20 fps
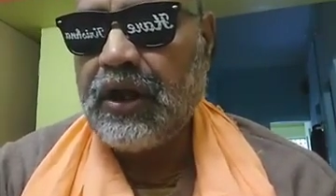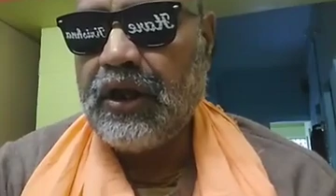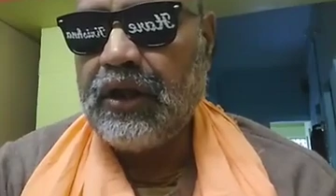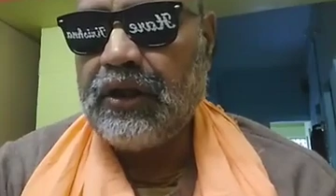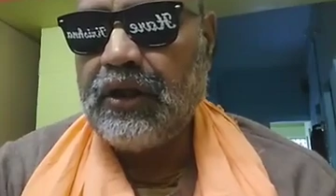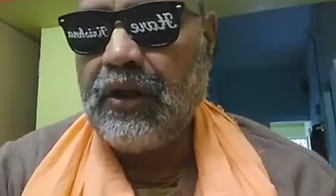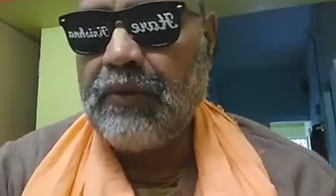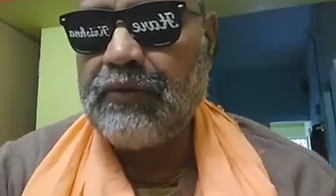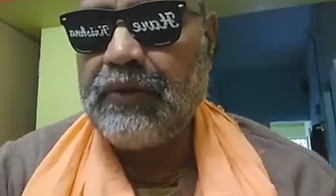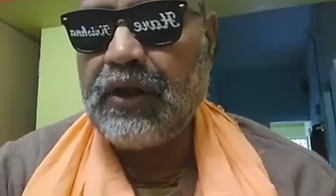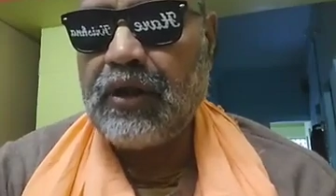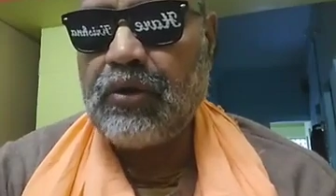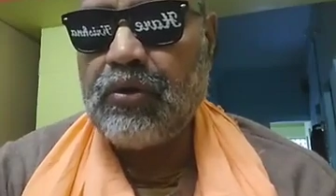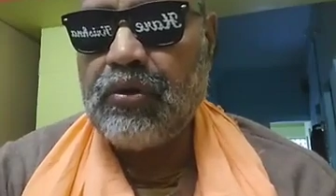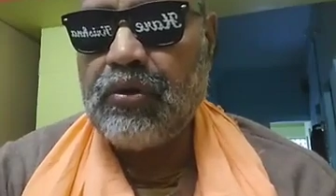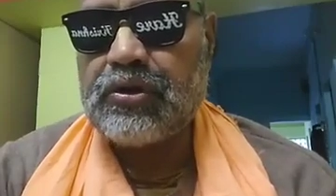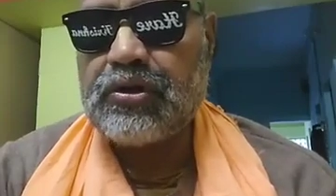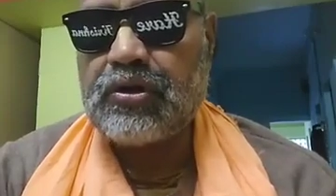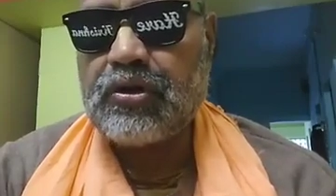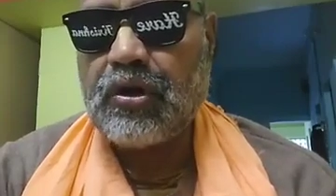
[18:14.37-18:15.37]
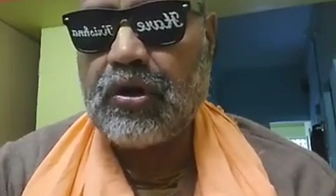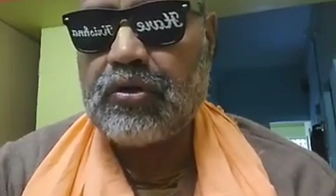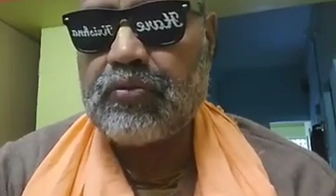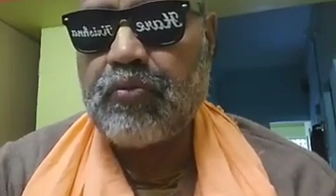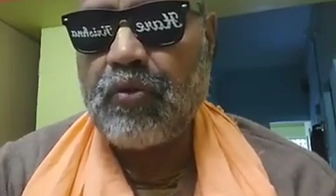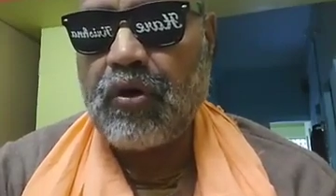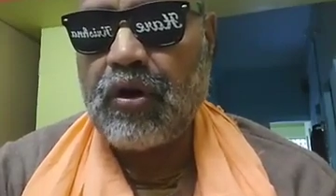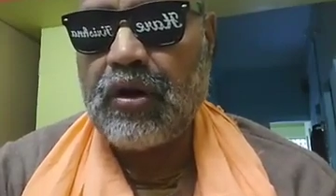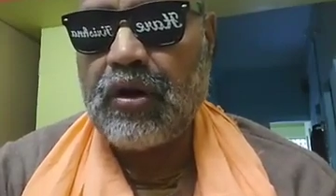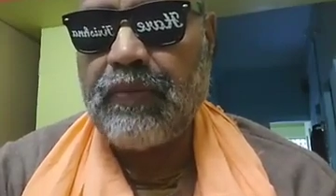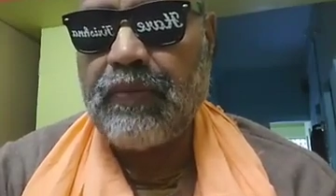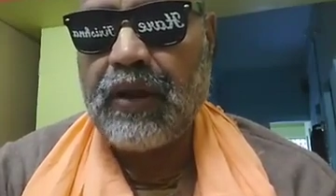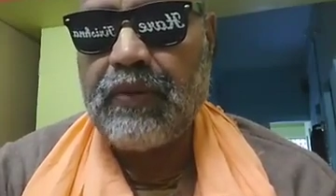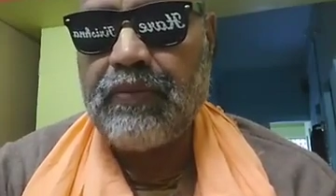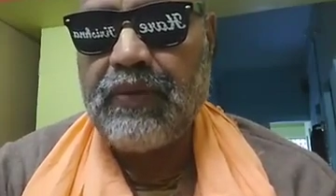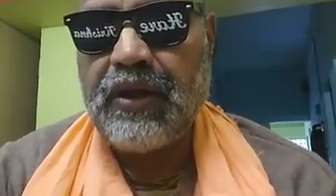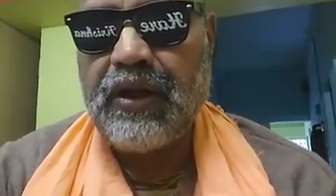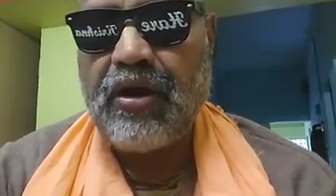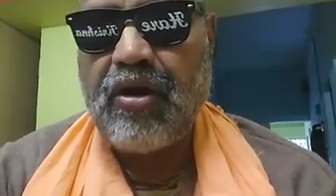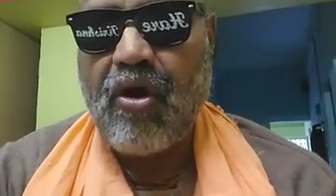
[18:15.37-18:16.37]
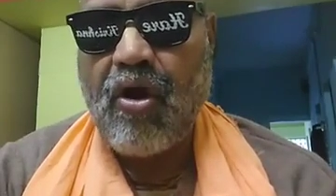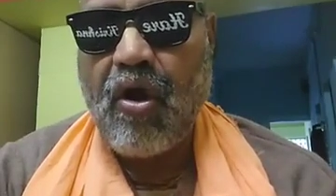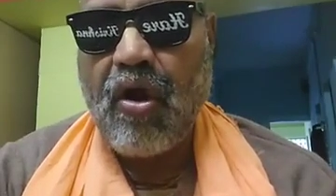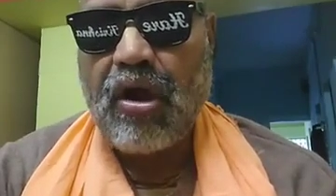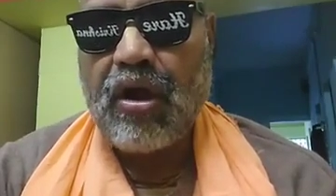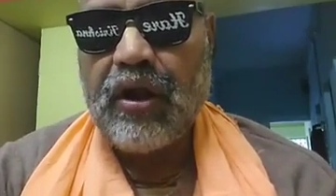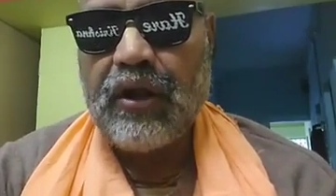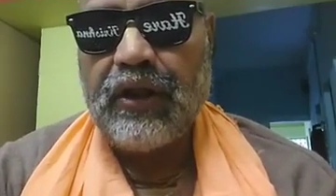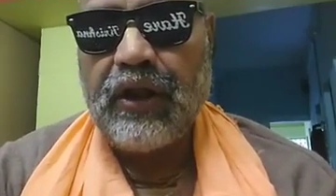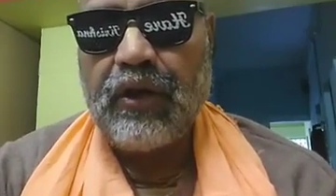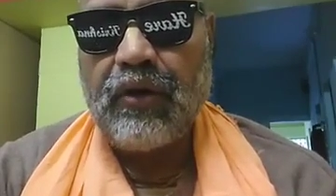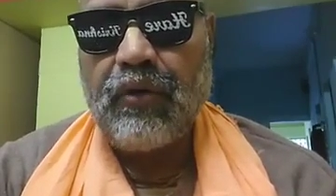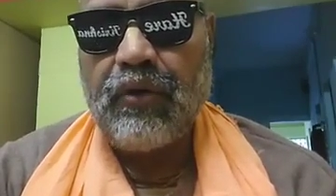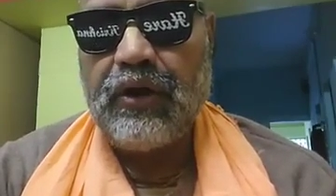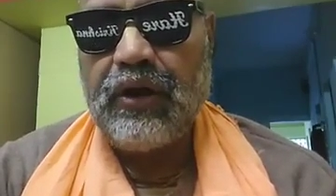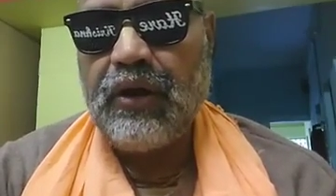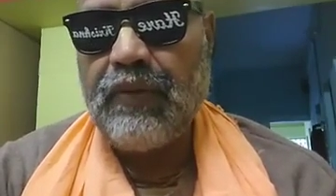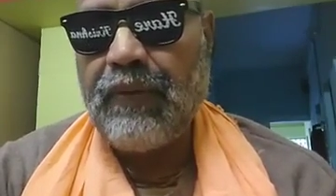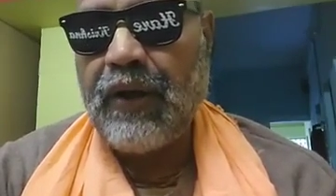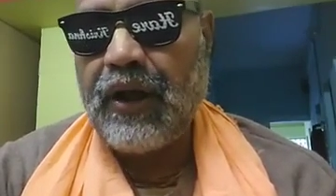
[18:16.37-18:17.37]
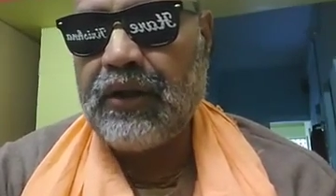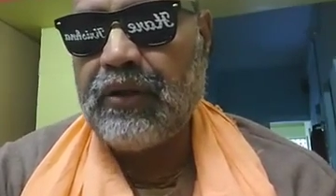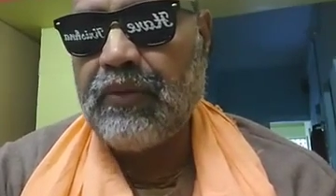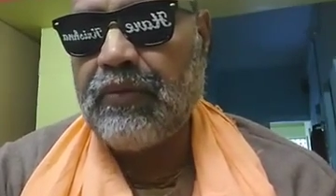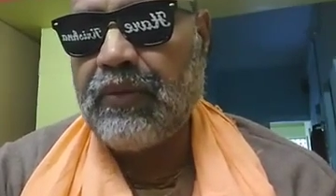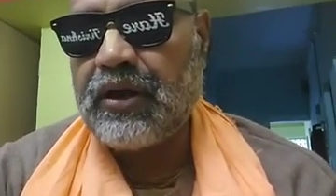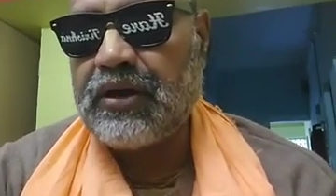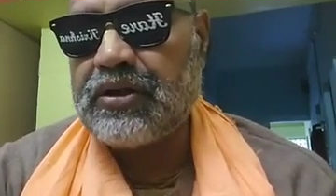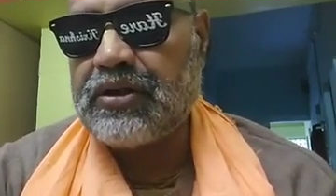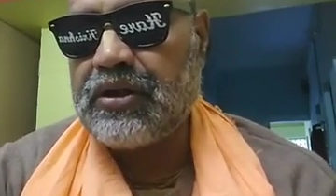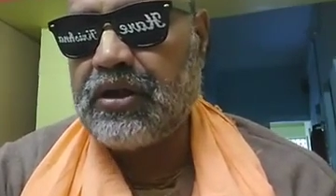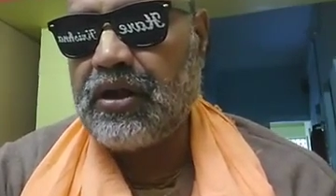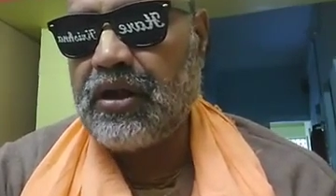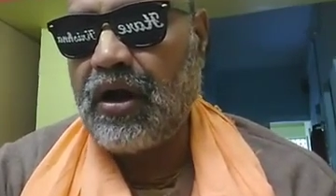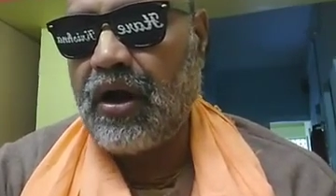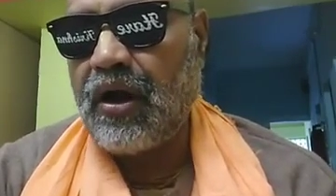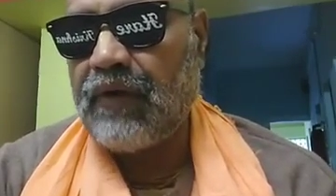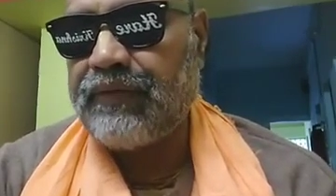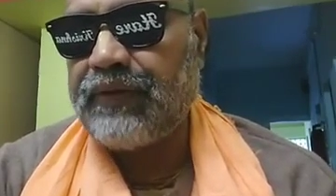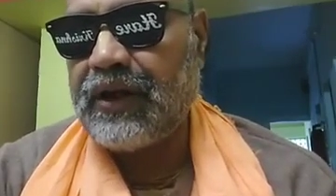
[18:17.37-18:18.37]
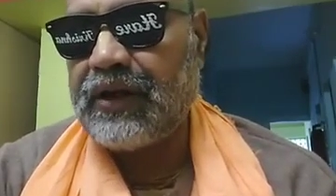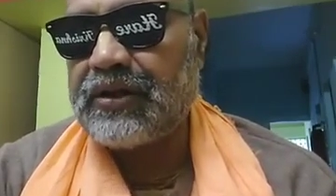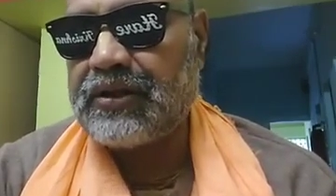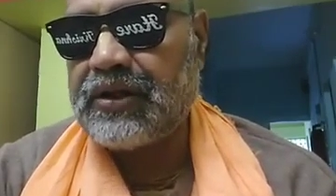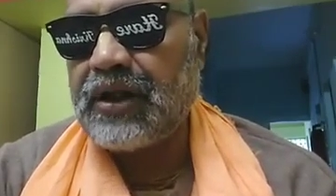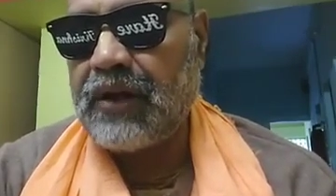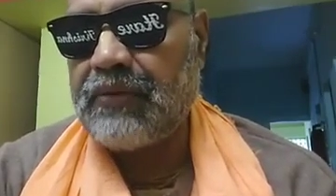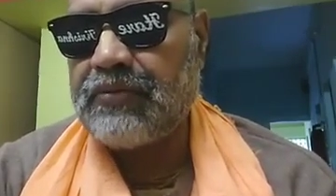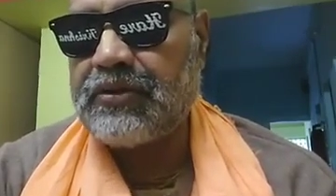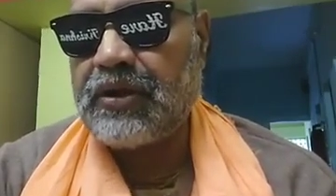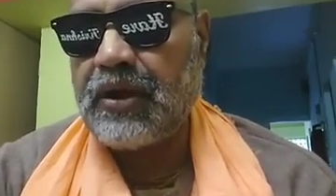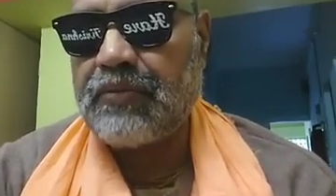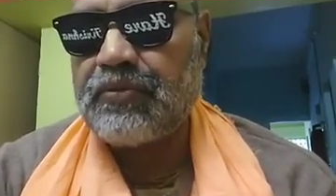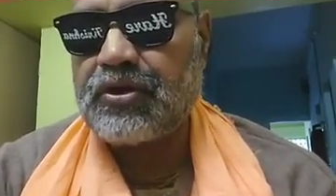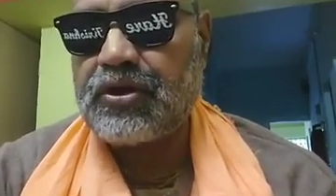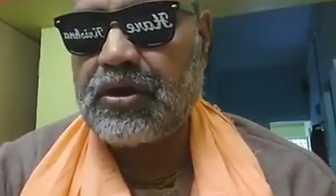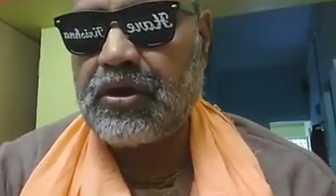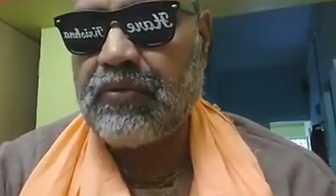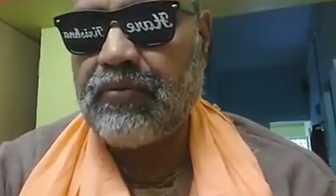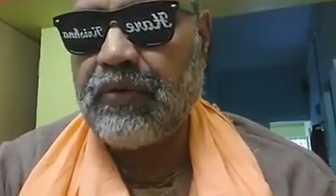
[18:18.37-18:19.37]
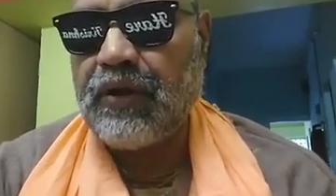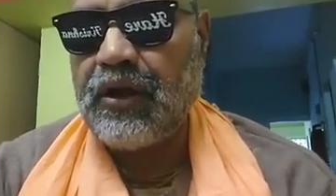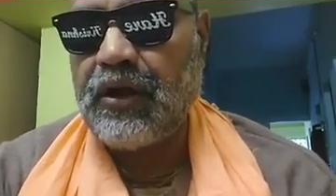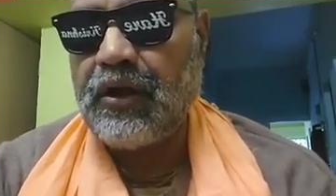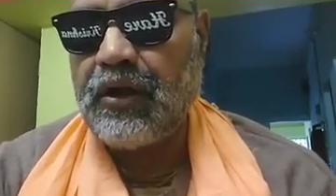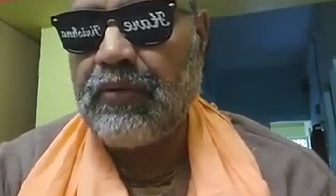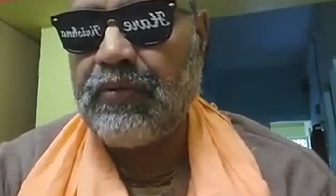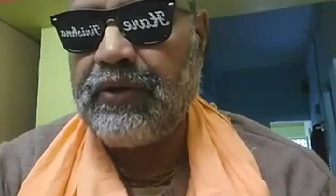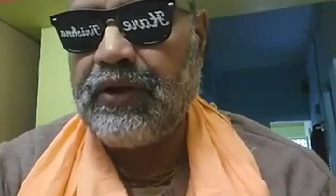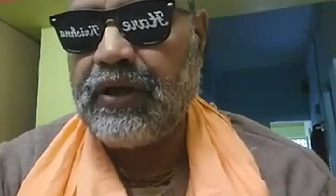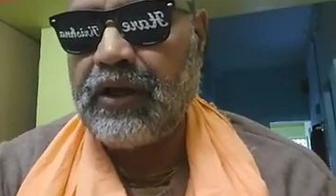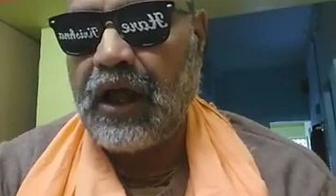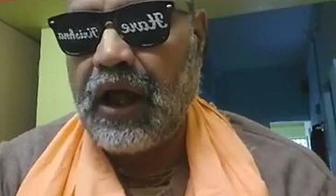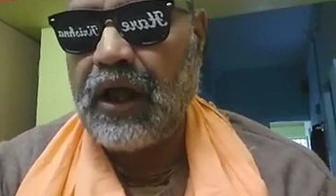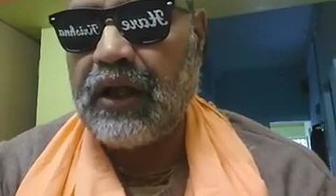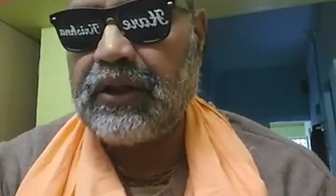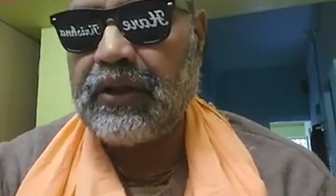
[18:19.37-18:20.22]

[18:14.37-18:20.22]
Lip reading: name the rules spoken by me, then only by the mercy of that self-same Shri Vallavinath